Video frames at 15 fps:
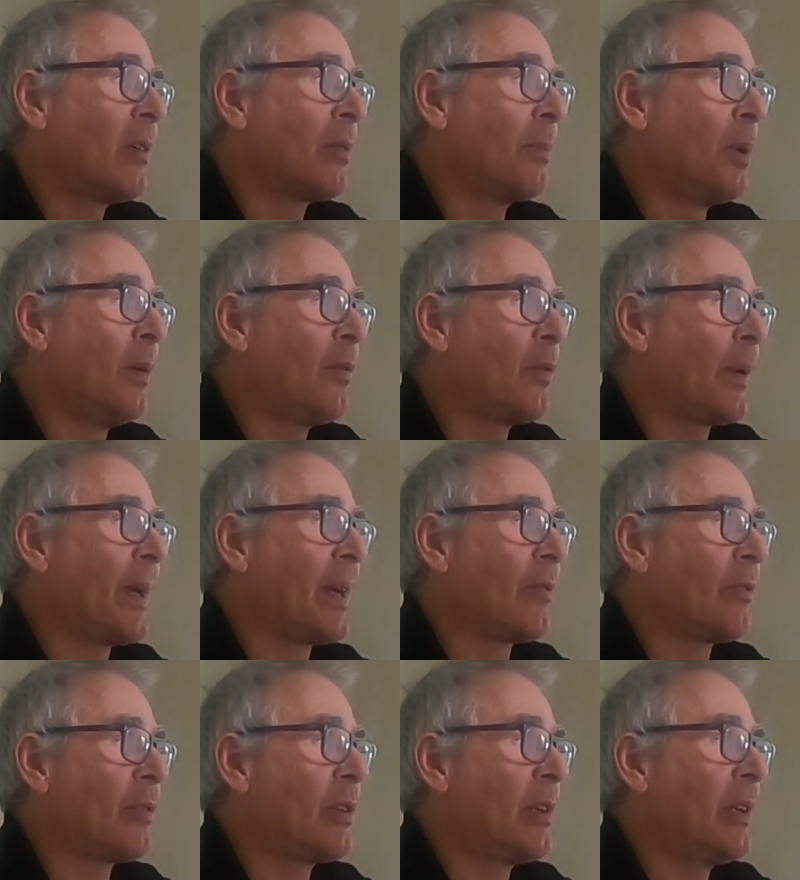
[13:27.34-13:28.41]
Remove
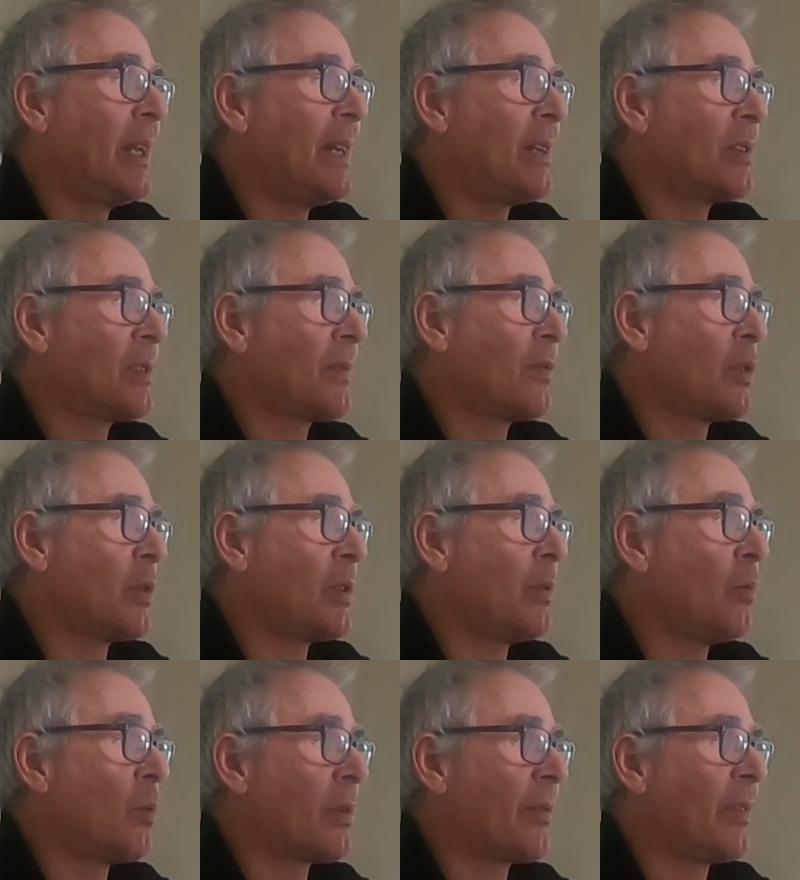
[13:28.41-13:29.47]
300 litres of dirty
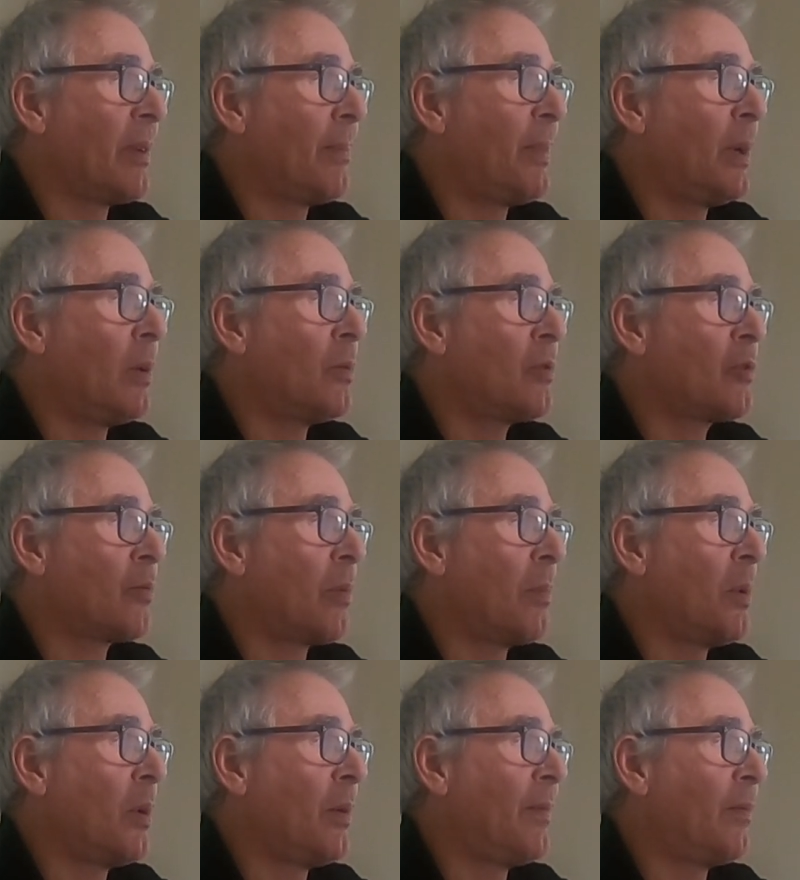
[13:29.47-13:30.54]
water from the bilge.
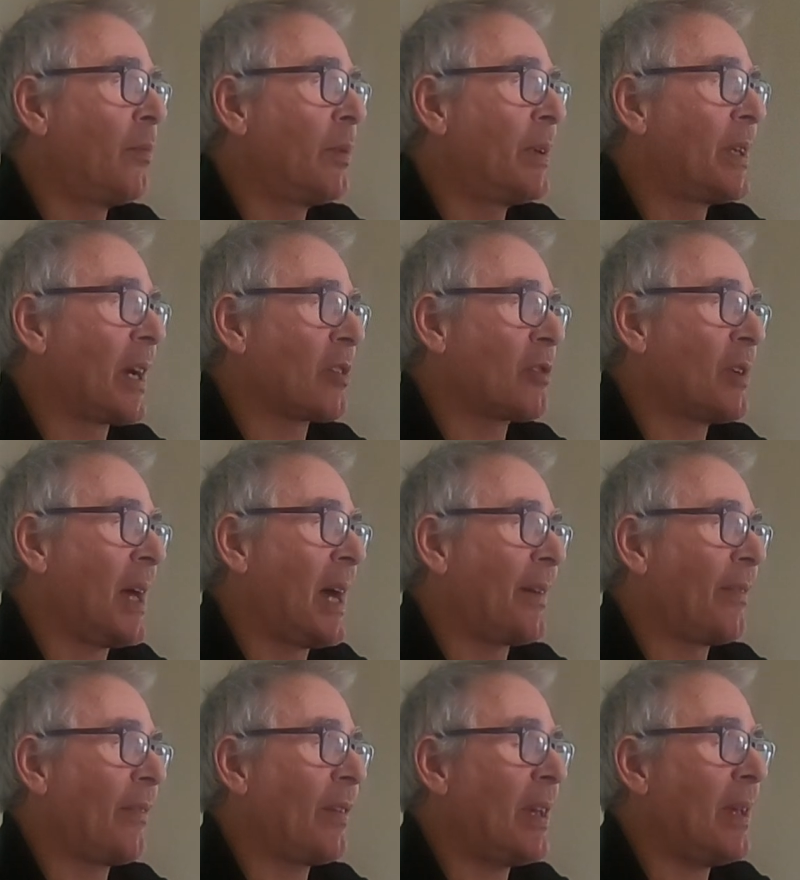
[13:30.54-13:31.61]
Remove reduction
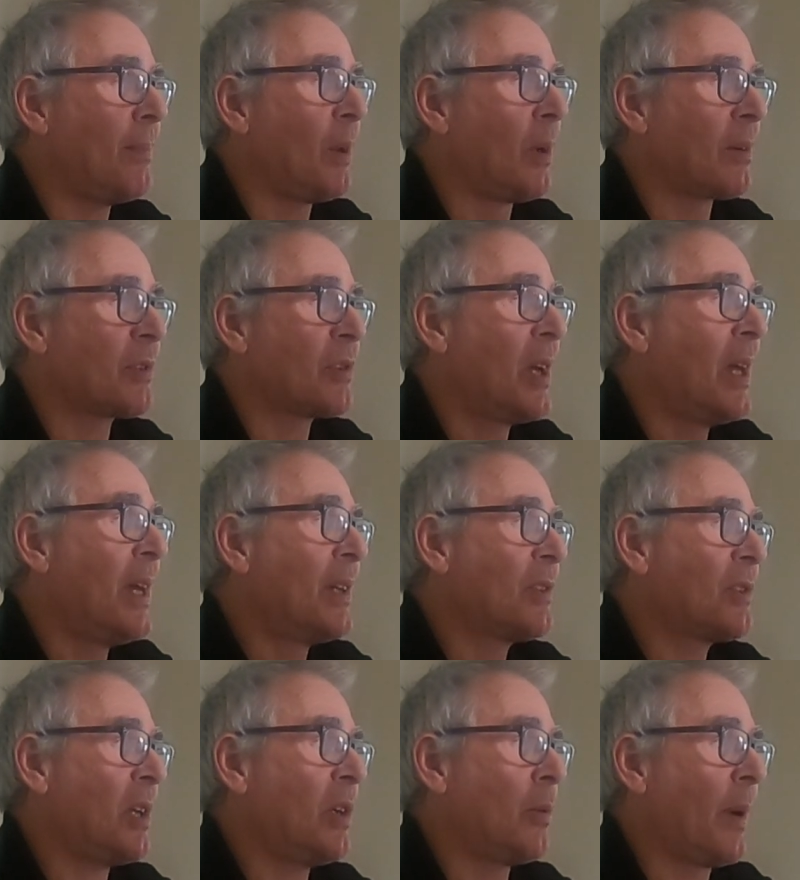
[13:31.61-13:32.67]
half of gearbox.
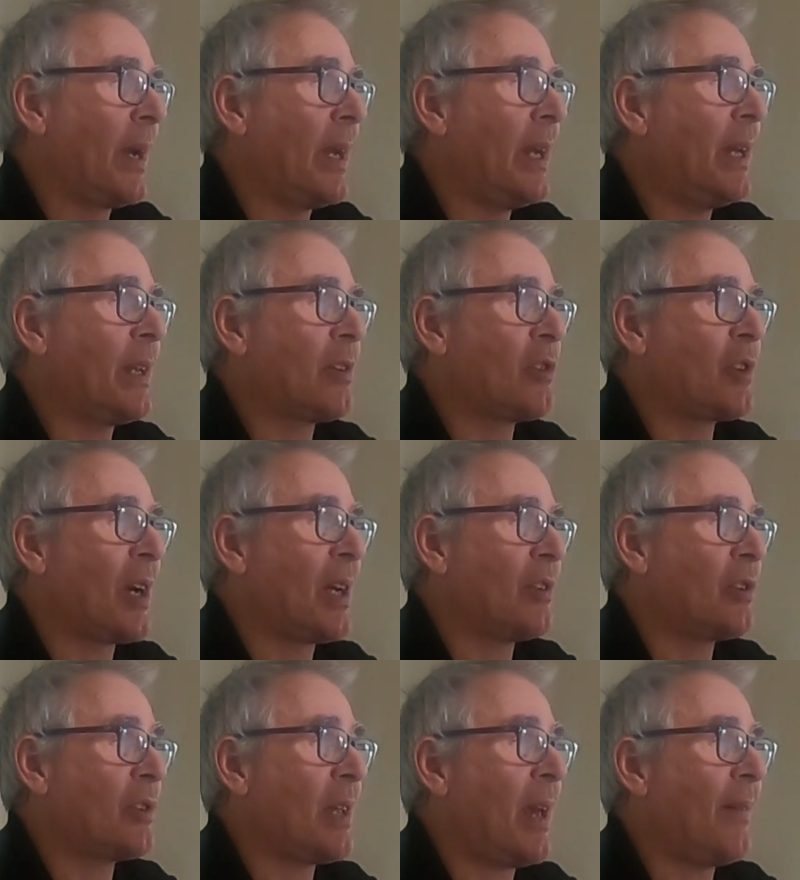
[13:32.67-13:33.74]
Send away heat
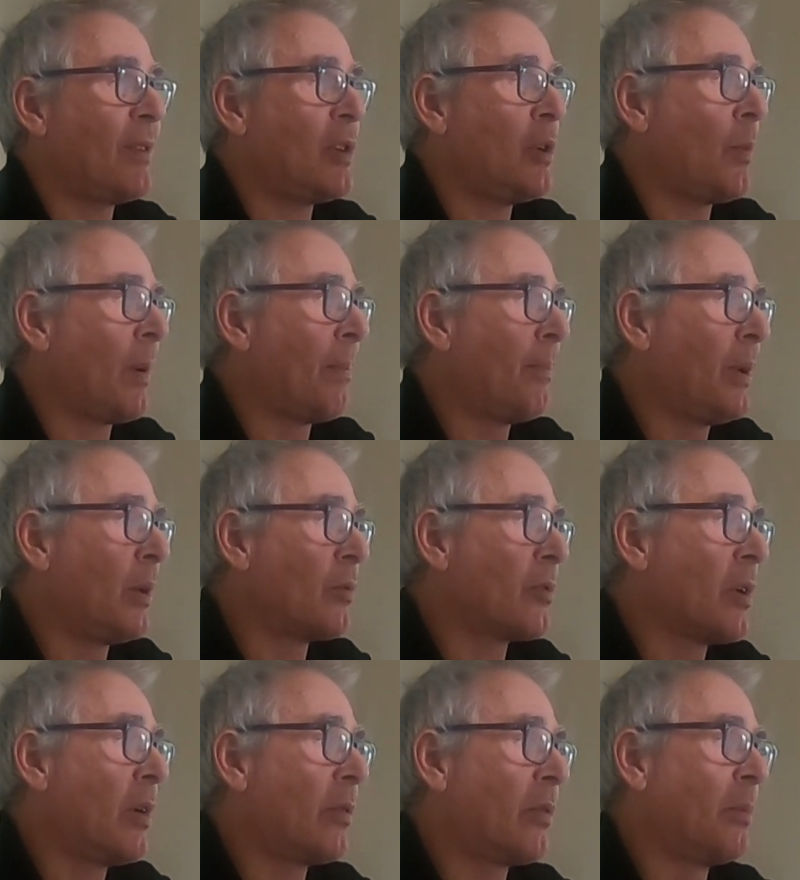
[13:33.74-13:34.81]
exchanger to have a new one built.
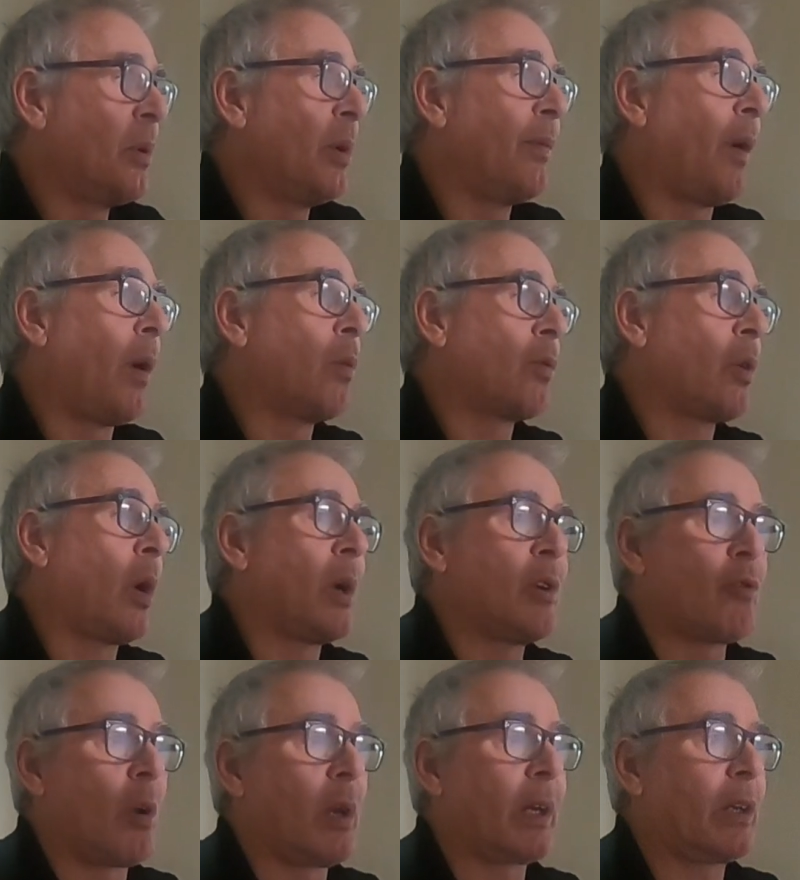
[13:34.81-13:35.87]
Remove old
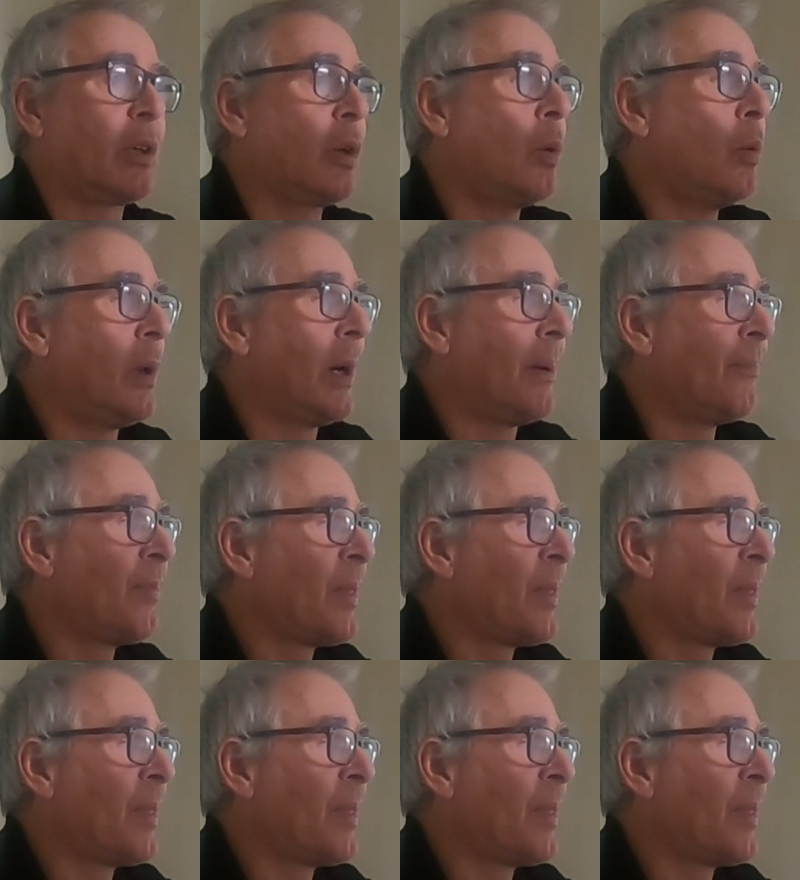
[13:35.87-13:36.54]
hydraulic cooler.